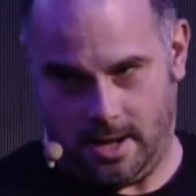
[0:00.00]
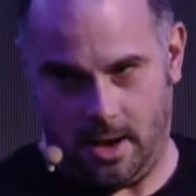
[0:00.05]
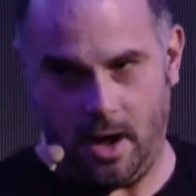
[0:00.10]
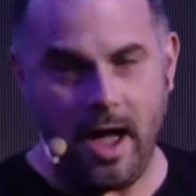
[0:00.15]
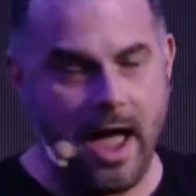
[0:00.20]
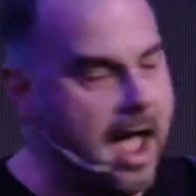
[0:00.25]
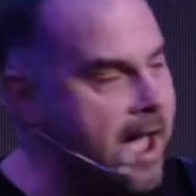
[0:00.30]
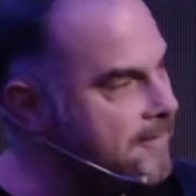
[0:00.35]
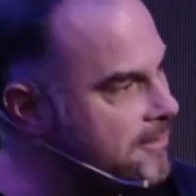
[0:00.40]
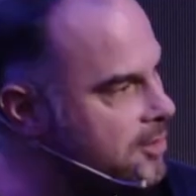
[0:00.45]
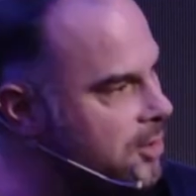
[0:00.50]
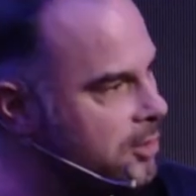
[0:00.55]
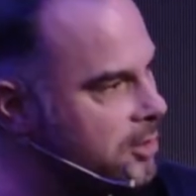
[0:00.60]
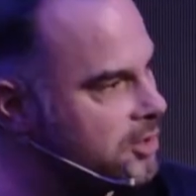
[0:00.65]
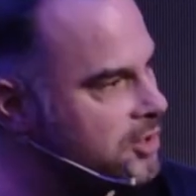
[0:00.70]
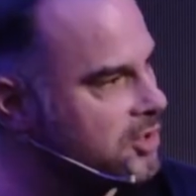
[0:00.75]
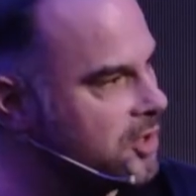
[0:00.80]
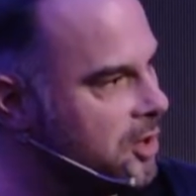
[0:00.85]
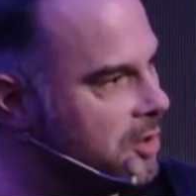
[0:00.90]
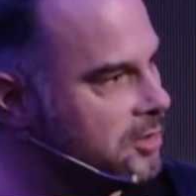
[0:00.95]
I have got
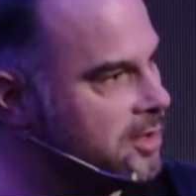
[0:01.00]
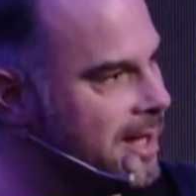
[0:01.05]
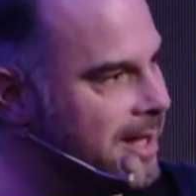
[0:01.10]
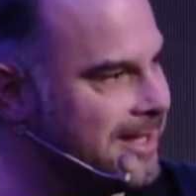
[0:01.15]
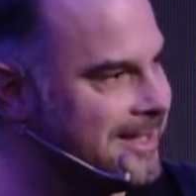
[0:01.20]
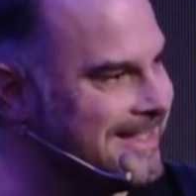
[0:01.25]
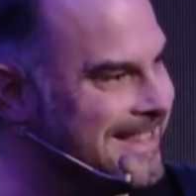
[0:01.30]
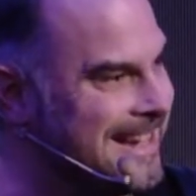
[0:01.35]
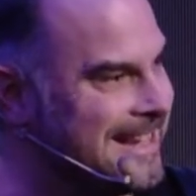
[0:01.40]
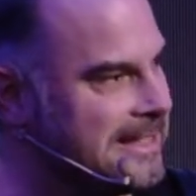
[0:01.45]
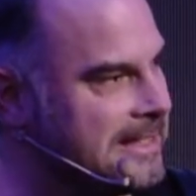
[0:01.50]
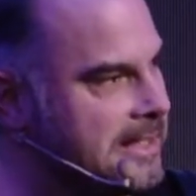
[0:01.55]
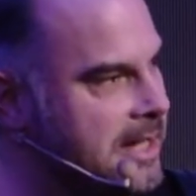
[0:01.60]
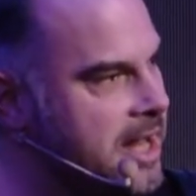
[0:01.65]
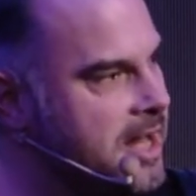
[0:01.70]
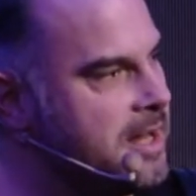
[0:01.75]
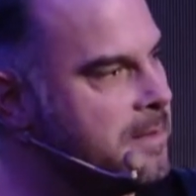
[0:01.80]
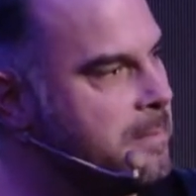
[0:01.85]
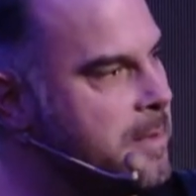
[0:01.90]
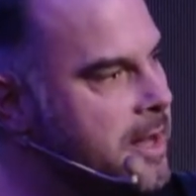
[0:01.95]
a song that is
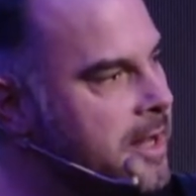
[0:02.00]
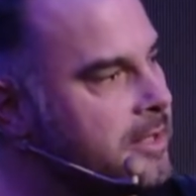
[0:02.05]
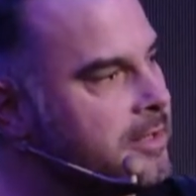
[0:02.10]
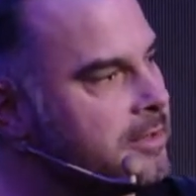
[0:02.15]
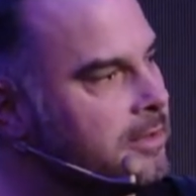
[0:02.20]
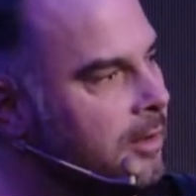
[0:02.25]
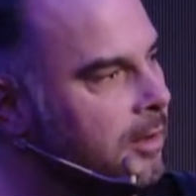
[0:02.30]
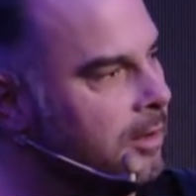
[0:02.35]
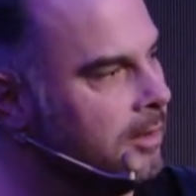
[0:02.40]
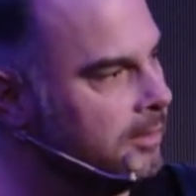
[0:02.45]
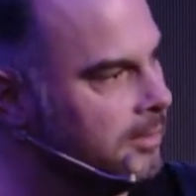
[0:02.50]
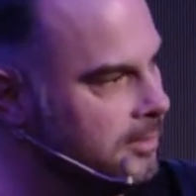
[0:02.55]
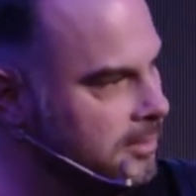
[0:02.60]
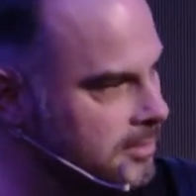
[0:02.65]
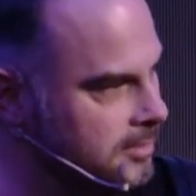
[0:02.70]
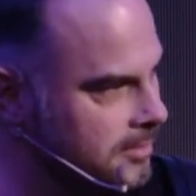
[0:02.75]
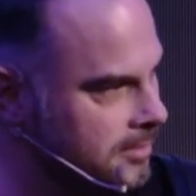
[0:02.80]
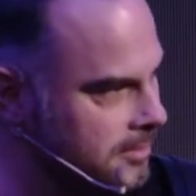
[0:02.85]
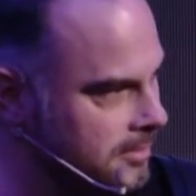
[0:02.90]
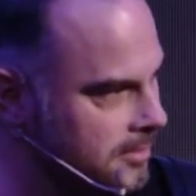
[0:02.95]
16 minutes
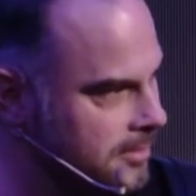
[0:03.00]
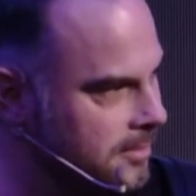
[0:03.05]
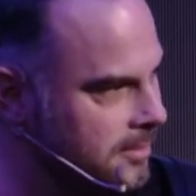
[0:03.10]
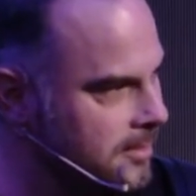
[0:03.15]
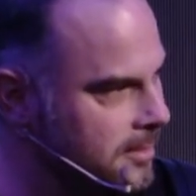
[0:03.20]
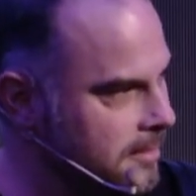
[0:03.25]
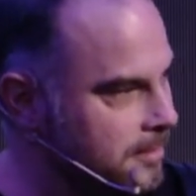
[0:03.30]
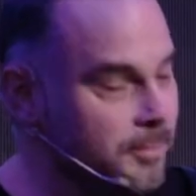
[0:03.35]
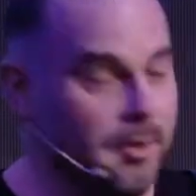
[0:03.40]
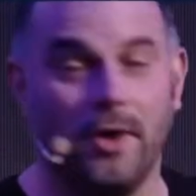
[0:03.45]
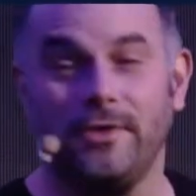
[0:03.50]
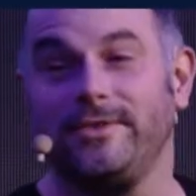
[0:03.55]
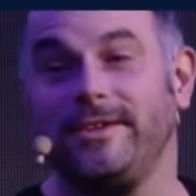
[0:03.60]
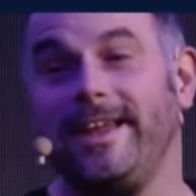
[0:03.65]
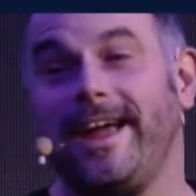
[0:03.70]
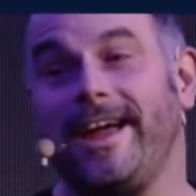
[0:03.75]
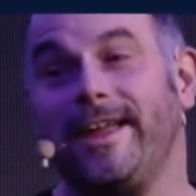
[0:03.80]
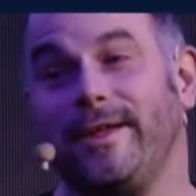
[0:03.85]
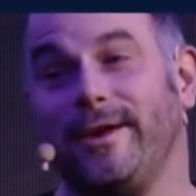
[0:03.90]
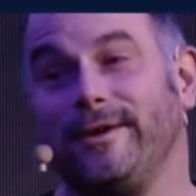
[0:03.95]
long. Not
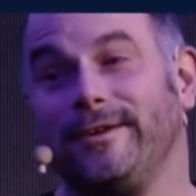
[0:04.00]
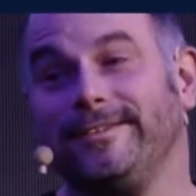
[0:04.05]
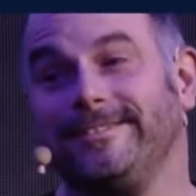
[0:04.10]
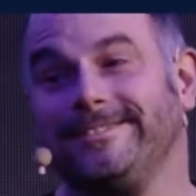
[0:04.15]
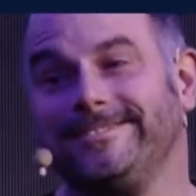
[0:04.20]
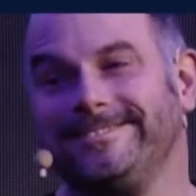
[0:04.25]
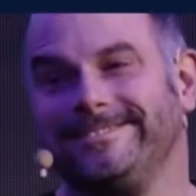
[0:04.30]
today, though.